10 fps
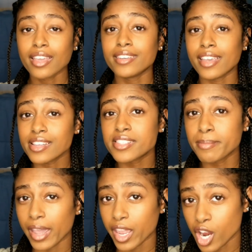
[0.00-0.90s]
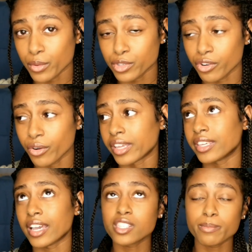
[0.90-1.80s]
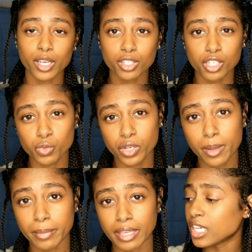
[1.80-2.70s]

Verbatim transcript: Yes, my hair was growing. Yes, my curls were coming in.